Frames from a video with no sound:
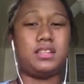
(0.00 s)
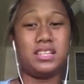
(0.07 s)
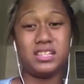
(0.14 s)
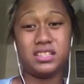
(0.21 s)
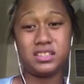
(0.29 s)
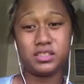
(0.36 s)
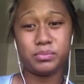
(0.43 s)
it
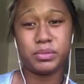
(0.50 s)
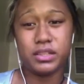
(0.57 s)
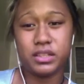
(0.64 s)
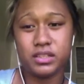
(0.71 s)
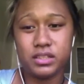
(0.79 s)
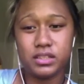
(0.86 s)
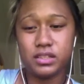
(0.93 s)
looks
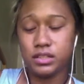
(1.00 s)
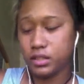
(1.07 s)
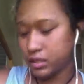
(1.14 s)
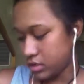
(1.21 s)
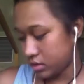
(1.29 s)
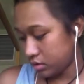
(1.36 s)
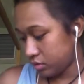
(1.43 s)
bigger than an
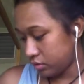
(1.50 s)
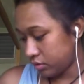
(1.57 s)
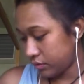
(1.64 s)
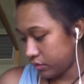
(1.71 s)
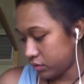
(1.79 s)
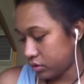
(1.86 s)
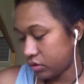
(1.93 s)
inch and
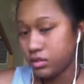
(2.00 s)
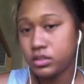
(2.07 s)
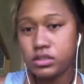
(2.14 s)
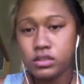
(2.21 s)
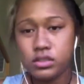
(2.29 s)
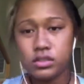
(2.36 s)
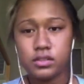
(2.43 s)
3/4.
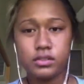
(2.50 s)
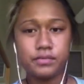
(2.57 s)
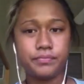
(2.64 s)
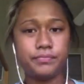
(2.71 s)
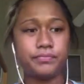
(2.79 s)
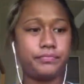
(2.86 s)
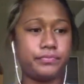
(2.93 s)

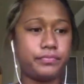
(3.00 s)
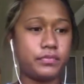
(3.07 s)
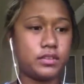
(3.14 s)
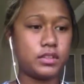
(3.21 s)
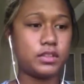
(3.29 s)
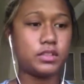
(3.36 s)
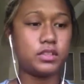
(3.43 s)

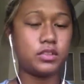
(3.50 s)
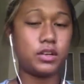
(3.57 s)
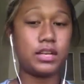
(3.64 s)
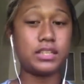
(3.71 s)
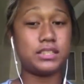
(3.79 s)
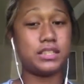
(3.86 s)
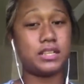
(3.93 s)
So
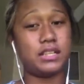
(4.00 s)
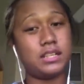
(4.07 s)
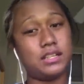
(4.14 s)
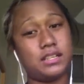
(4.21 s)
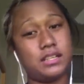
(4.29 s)
I say